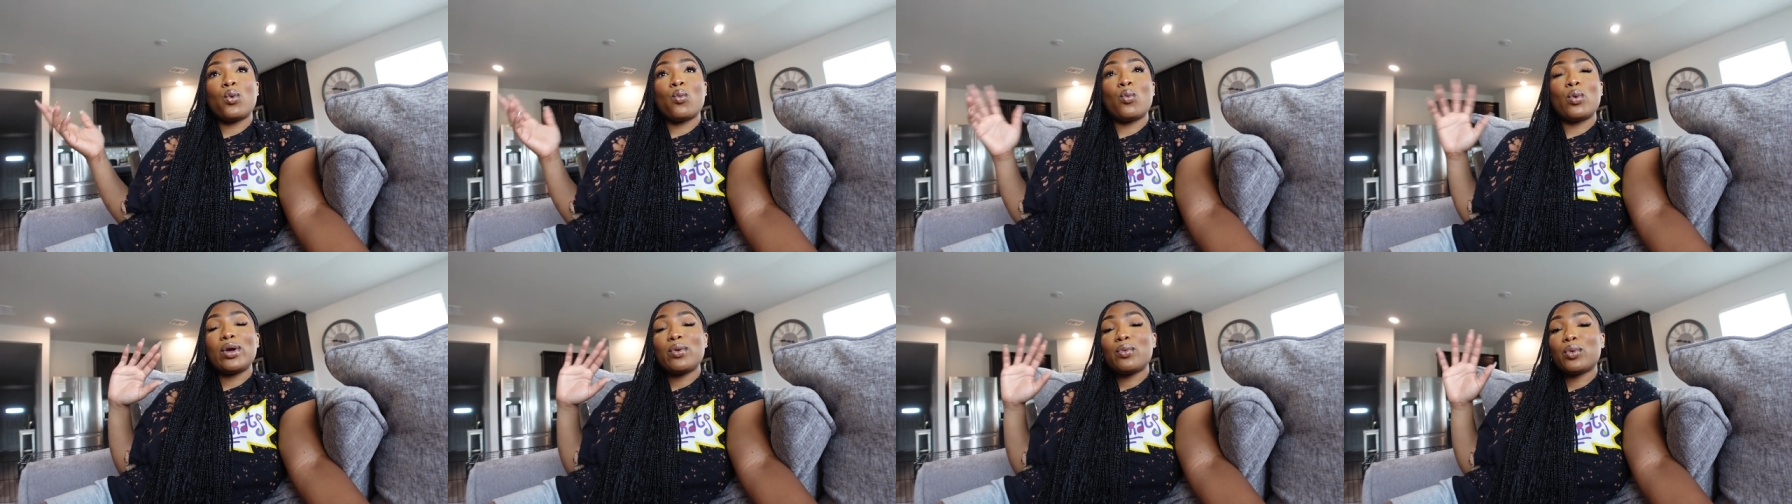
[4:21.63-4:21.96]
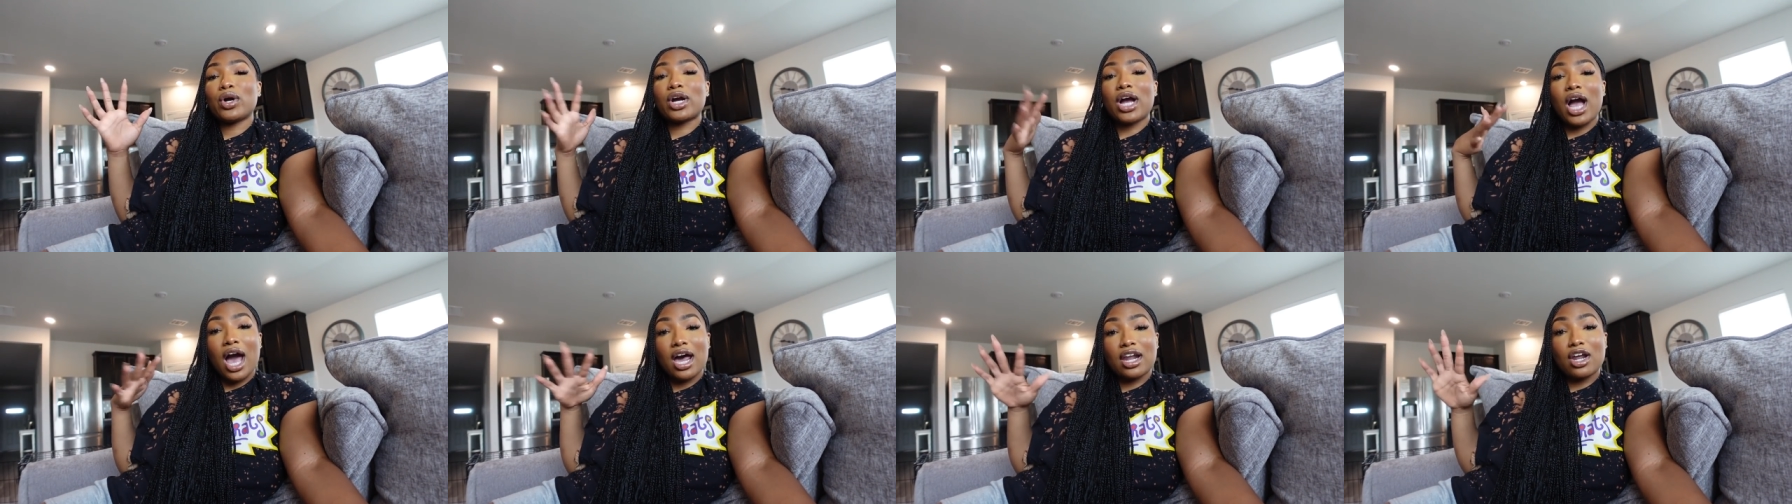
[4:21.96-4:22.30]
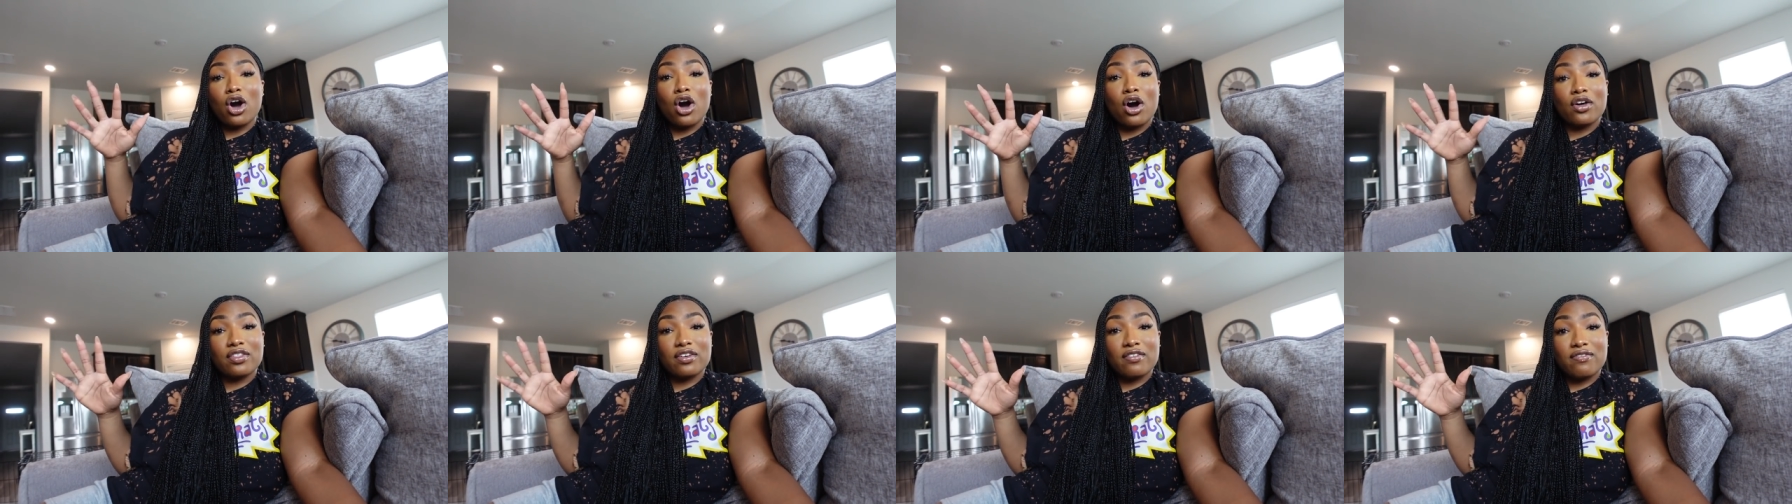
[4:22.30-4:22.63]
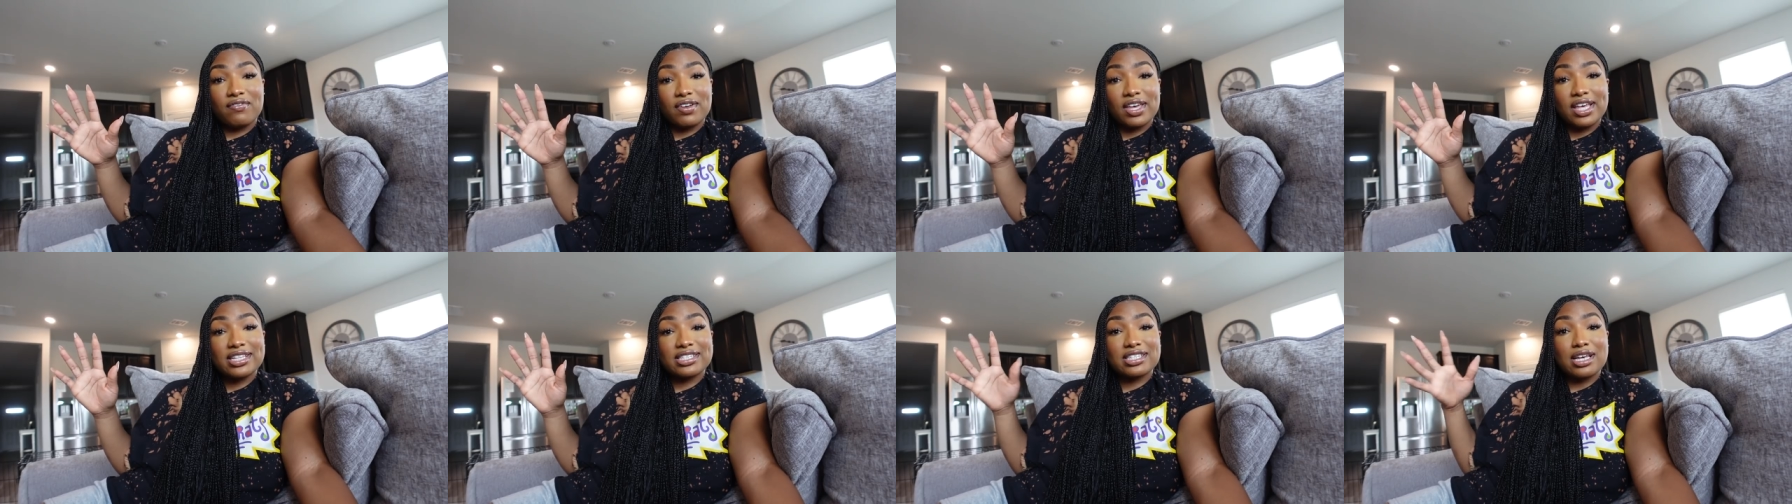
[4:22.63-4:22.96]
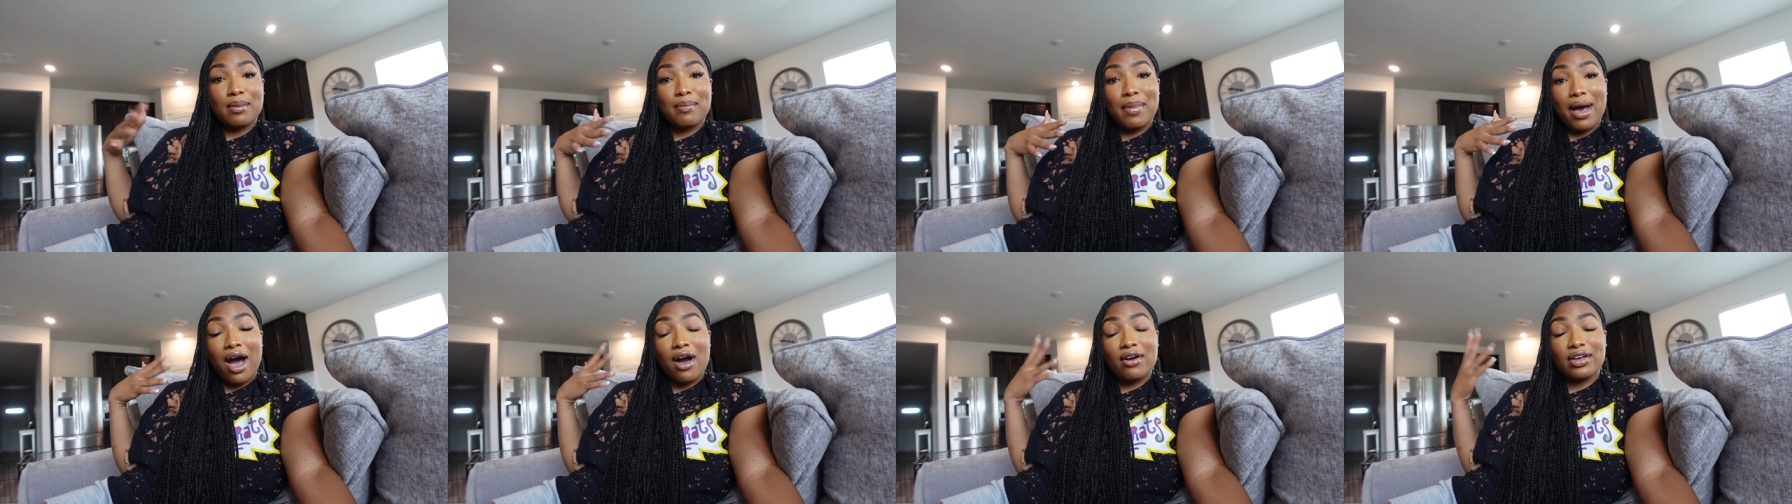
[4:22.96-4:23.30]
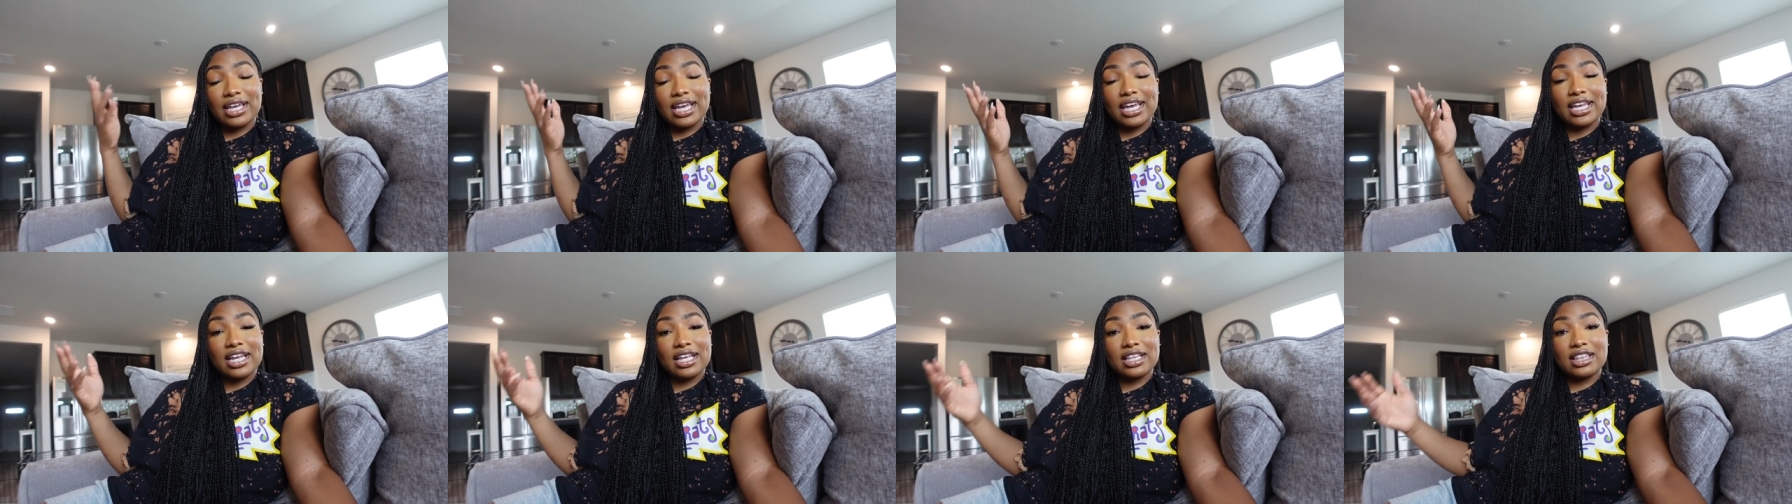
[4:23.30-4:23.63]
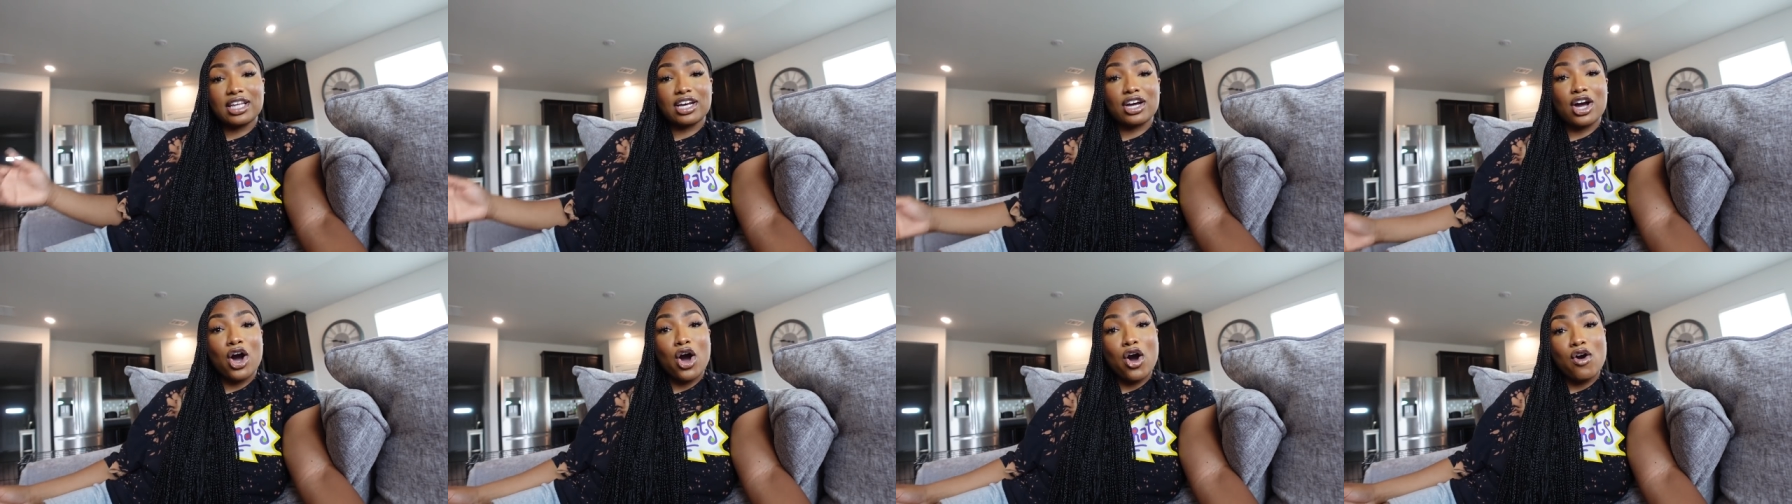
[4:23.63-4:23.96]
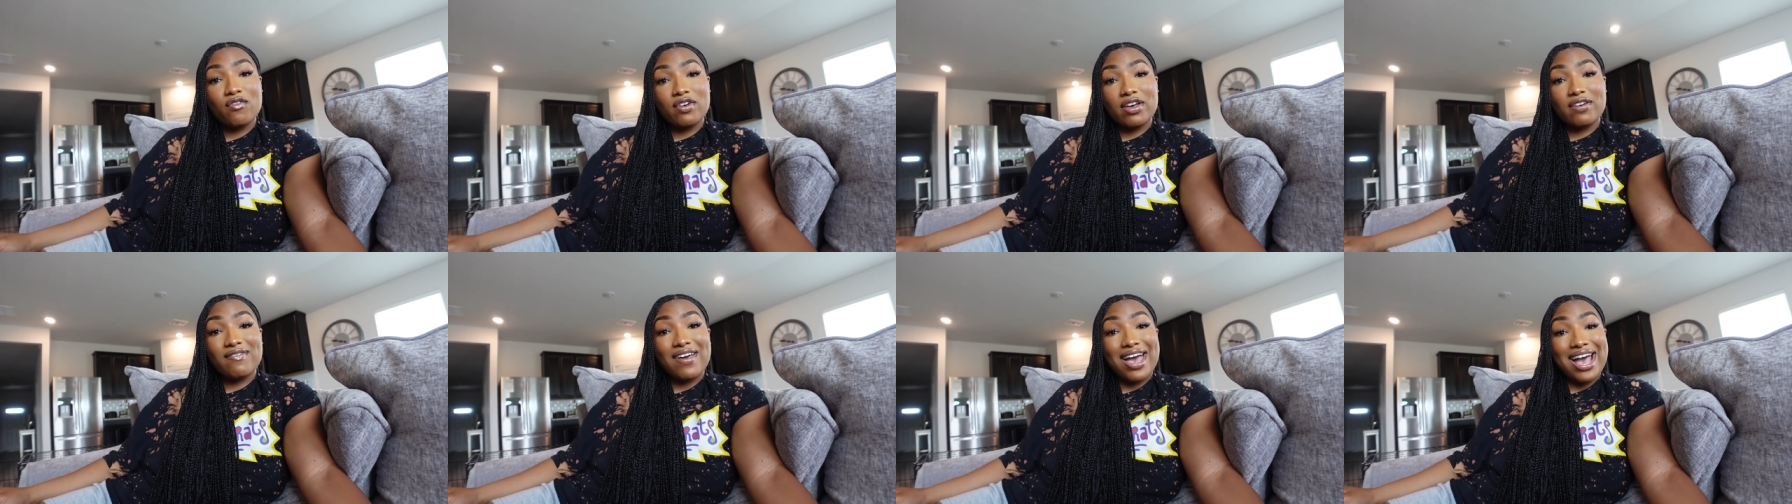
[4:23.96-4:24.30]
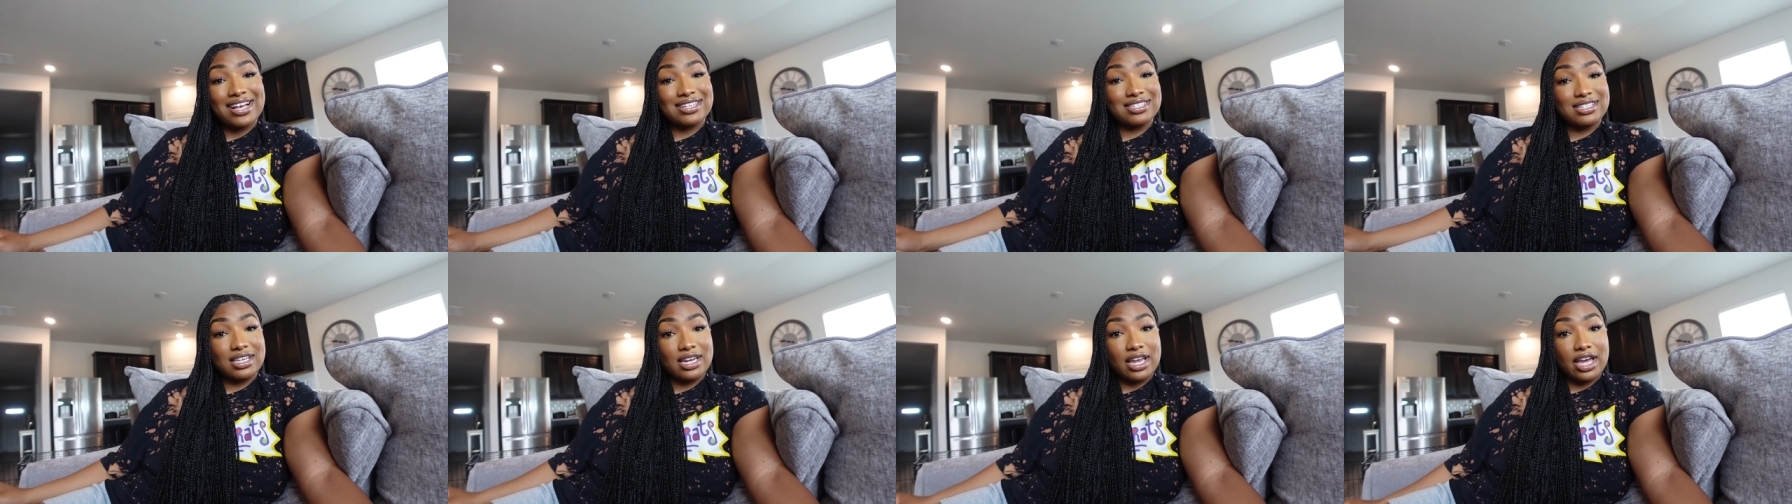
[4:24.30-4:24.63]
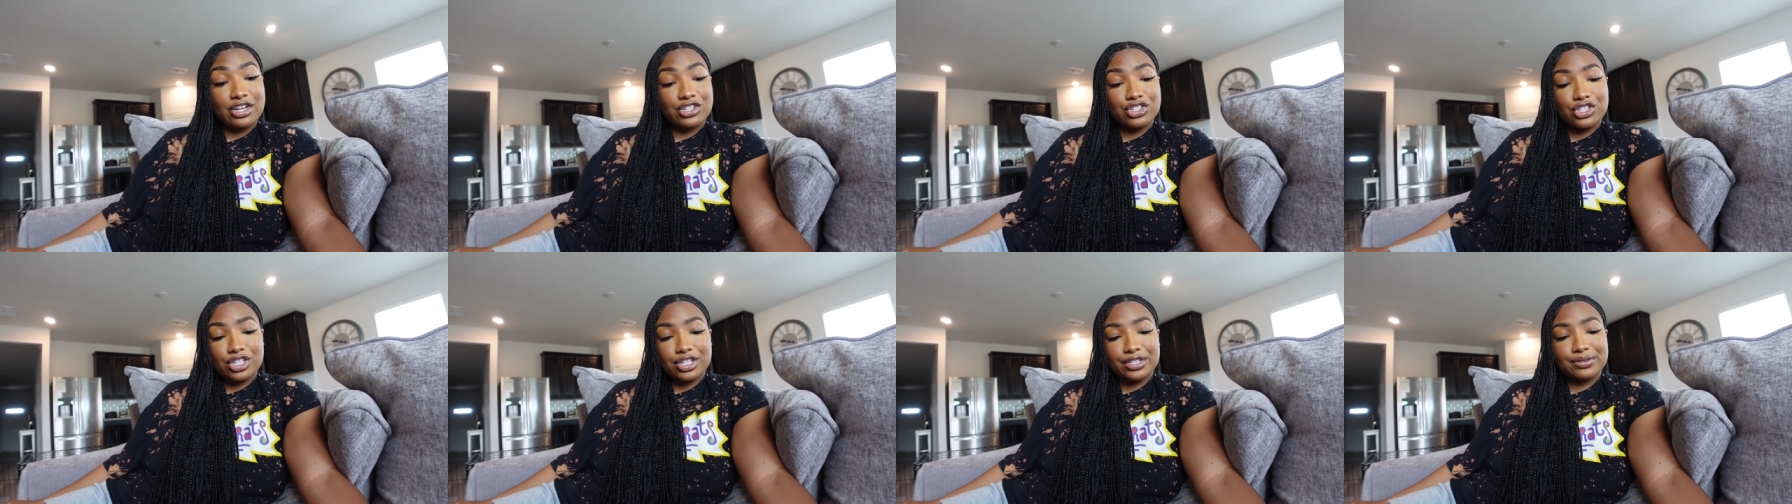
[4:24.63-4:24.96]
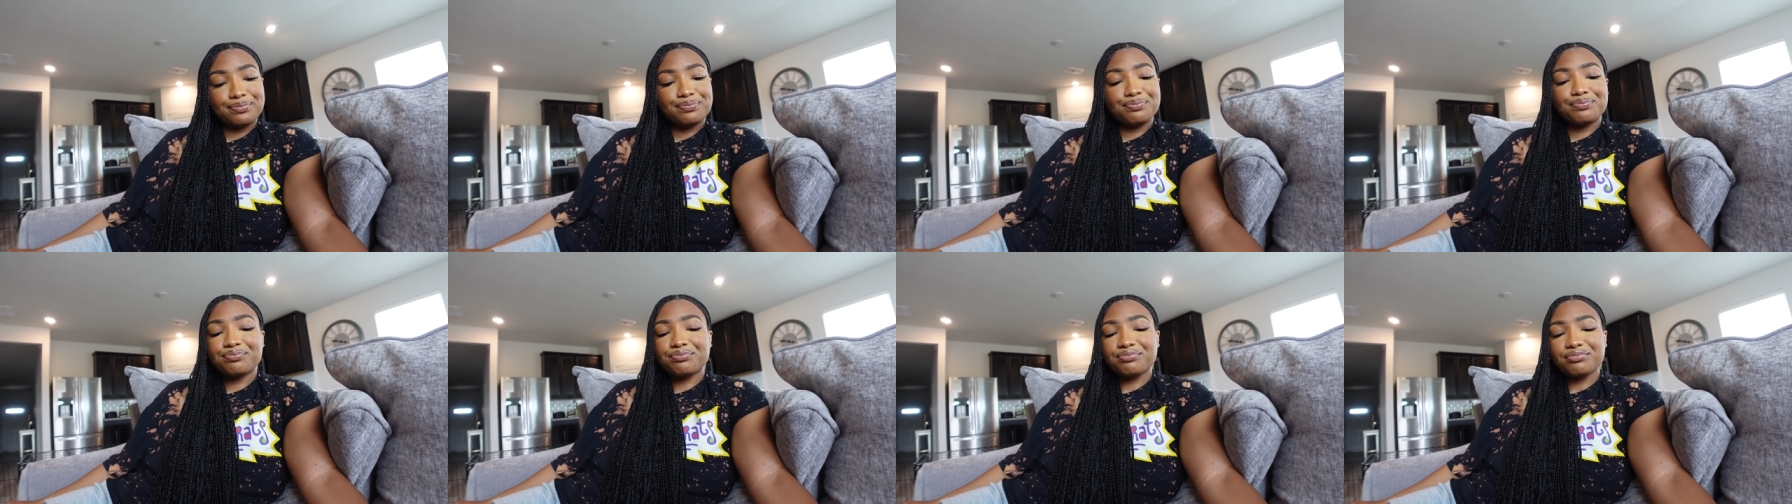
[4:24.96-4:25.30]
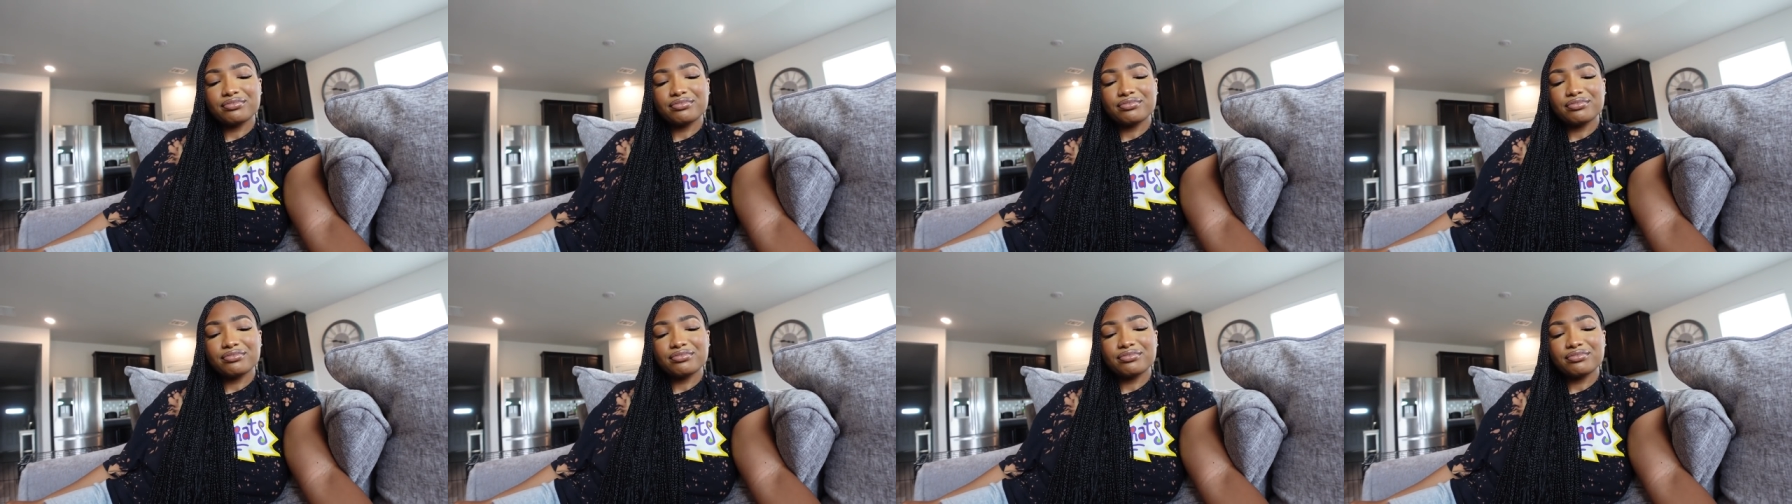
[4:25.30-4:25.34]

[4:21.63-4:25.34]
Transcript: we were kind of on the fence about getting the COVID vaccination